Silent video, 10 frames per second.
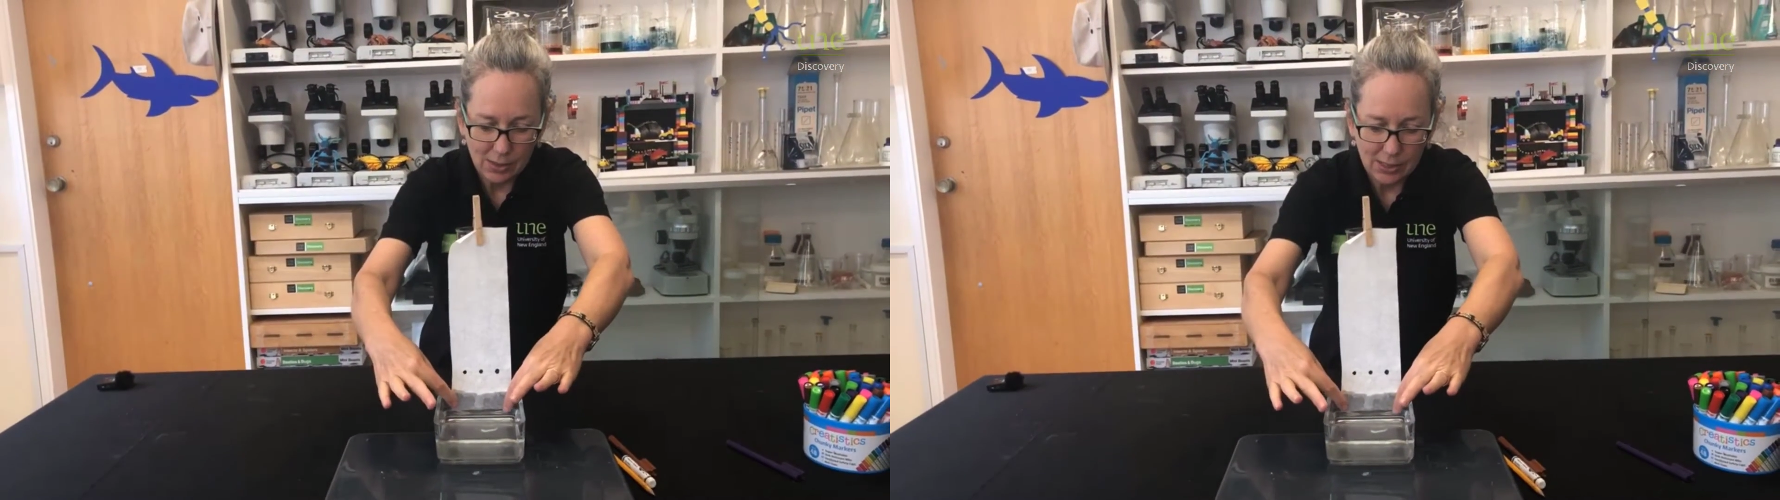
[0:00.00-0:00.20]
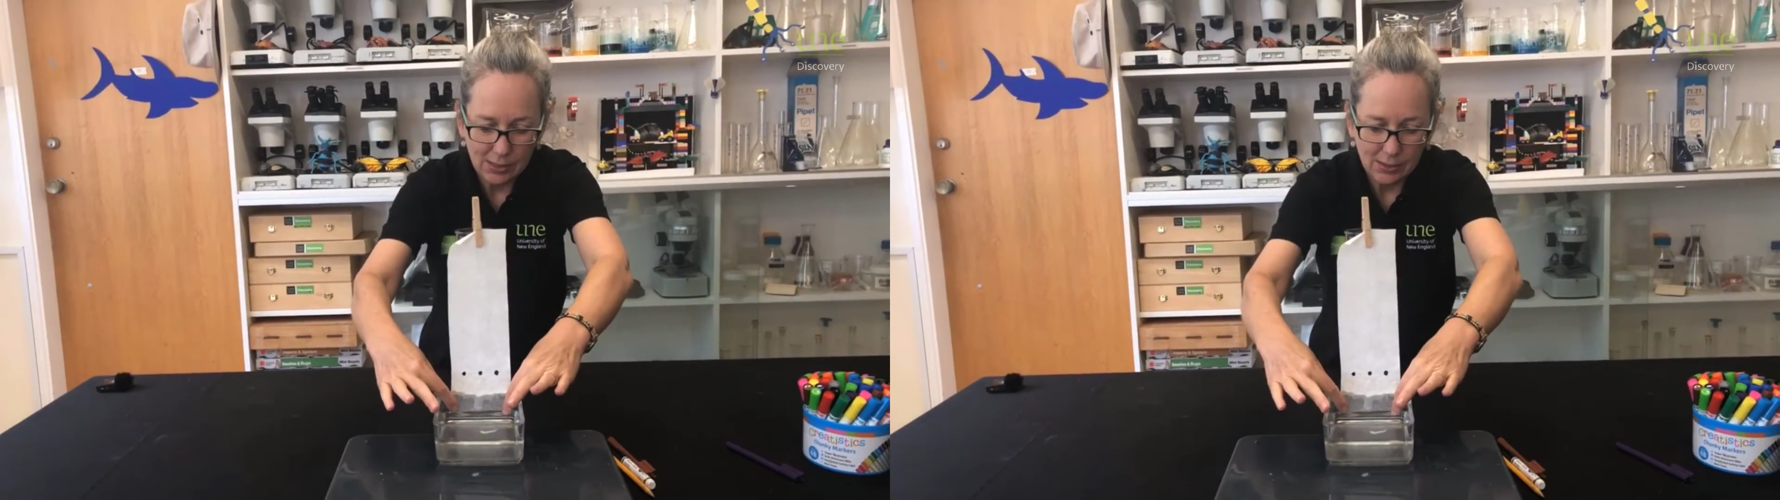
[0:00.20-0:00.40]

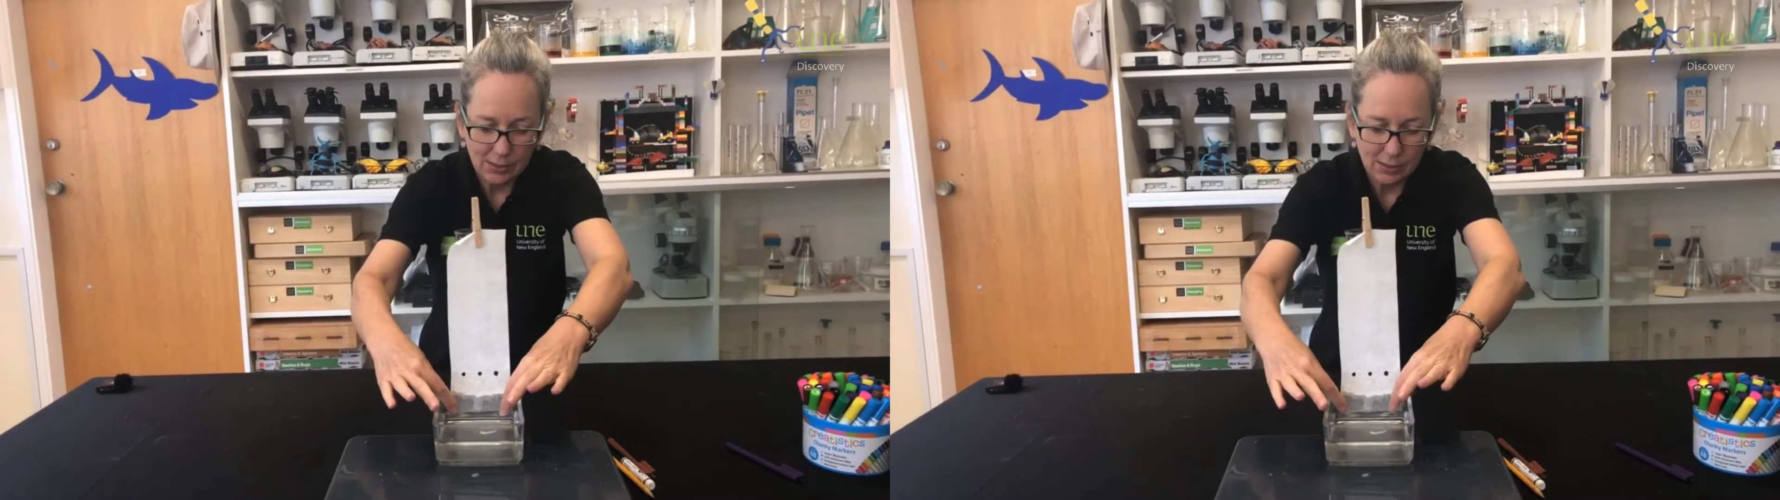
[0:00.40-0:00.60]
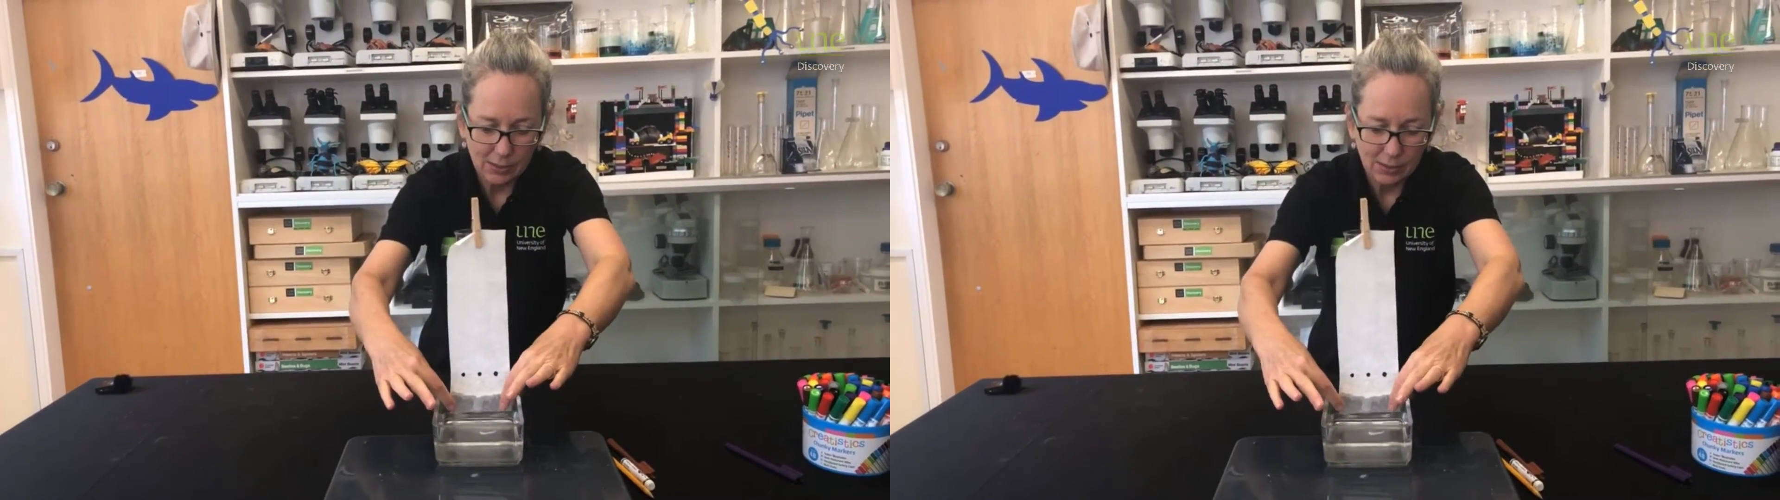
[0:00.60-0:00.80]

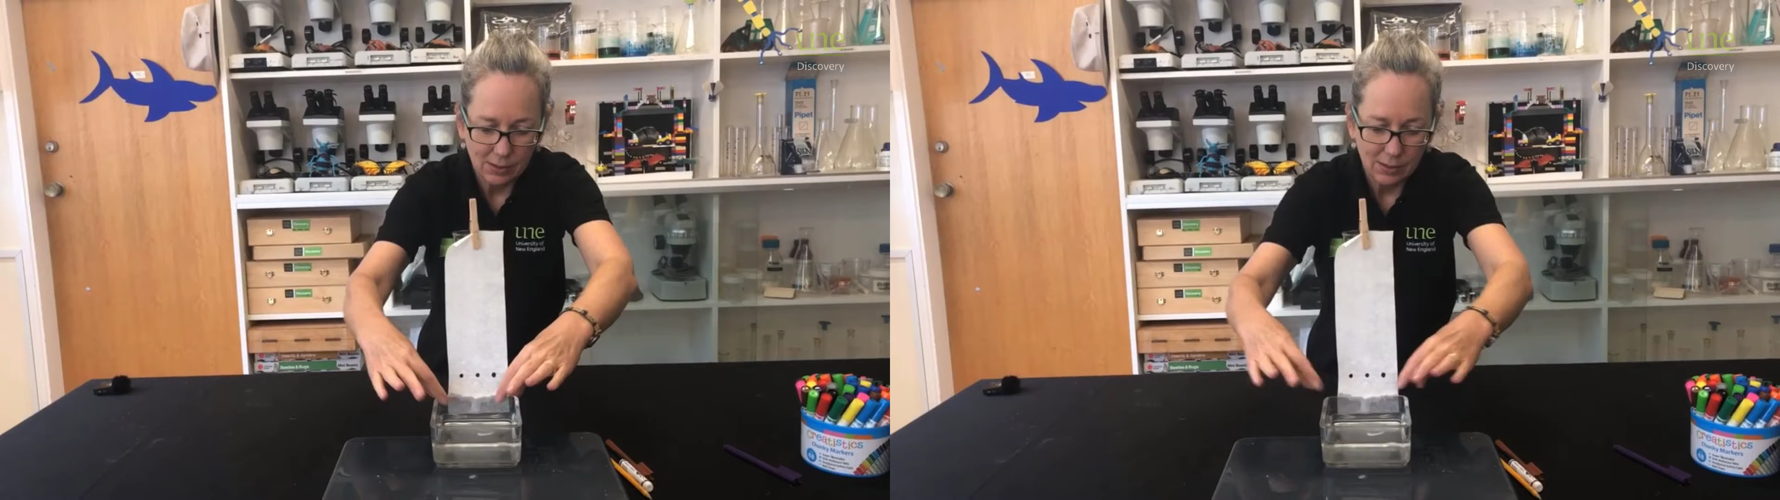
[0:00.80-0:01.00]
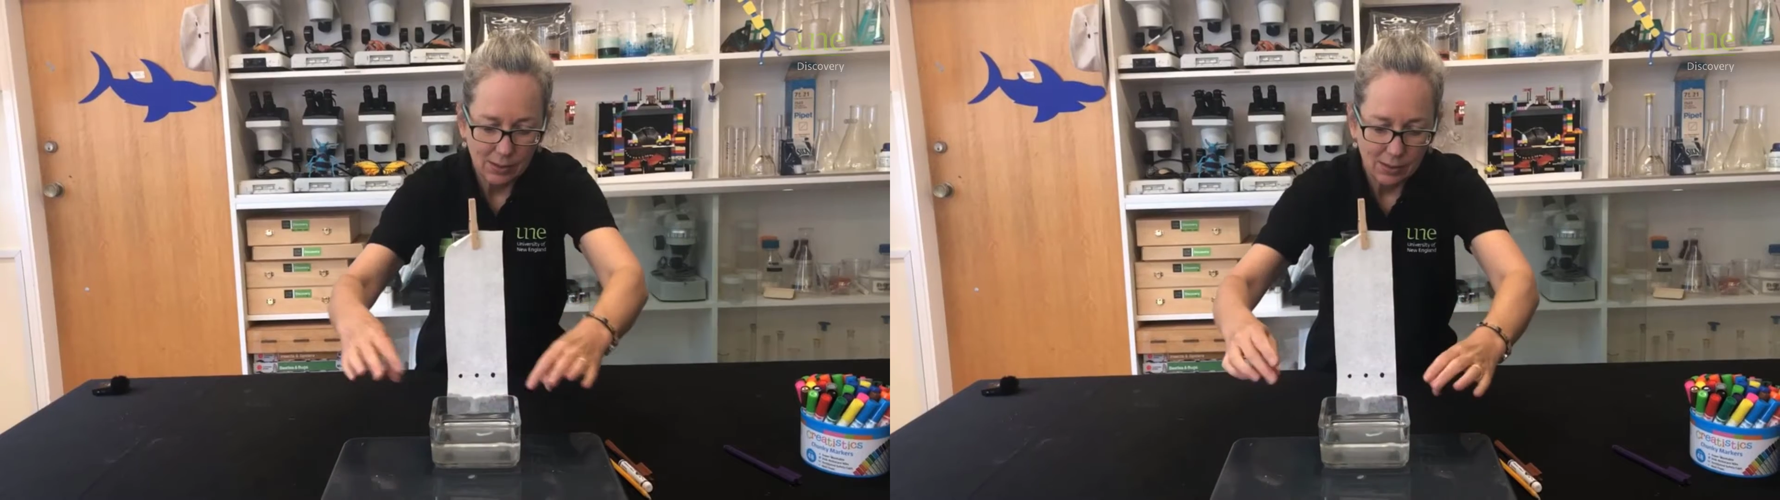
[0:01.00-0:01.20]
is.
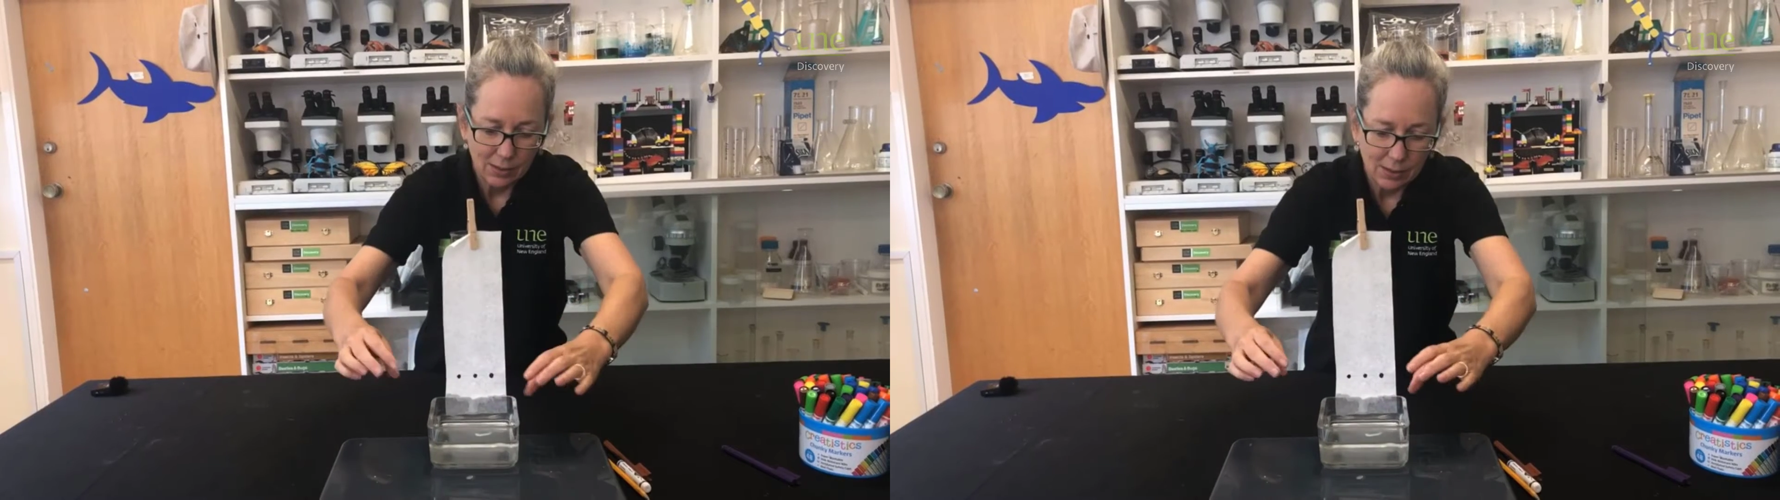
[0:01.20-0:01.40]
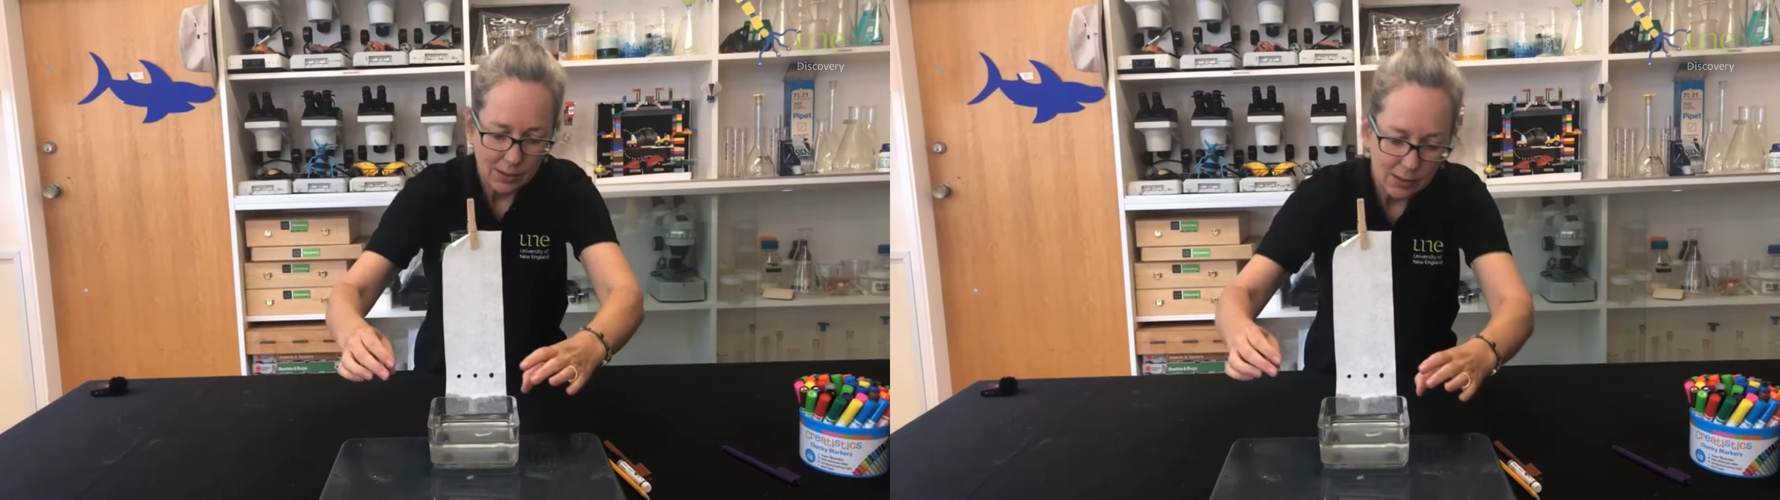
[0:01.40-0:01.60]

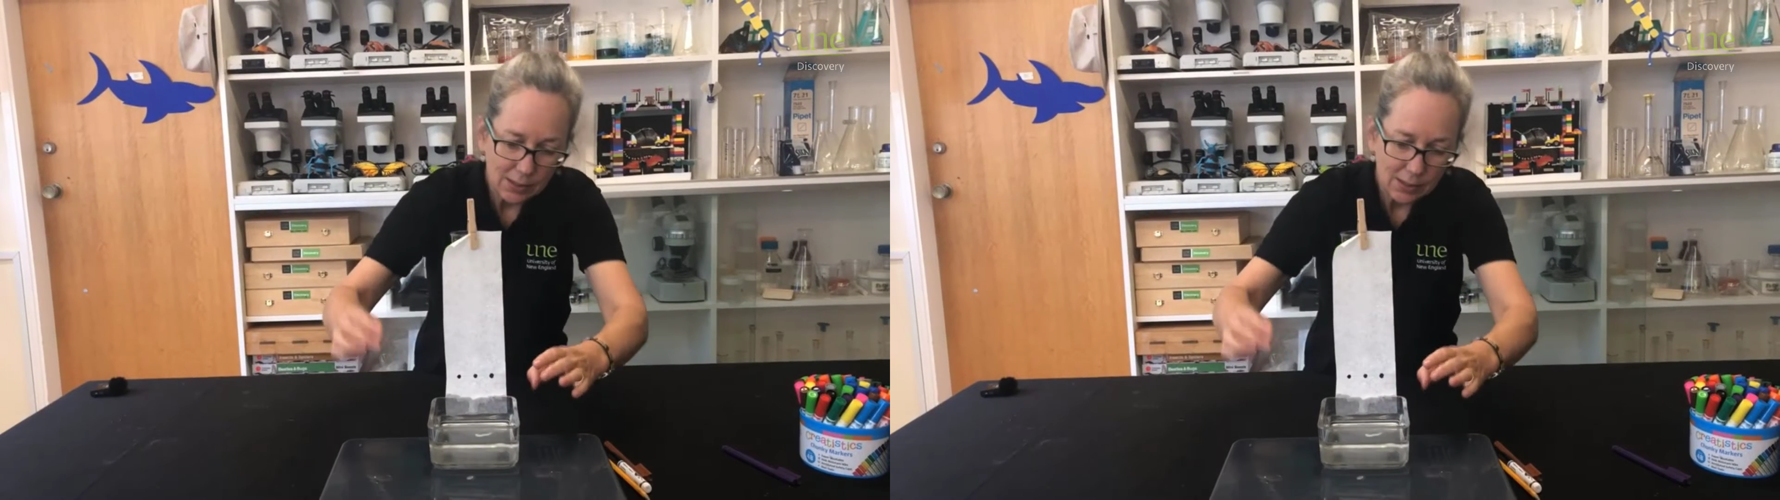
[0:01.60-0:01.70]
Is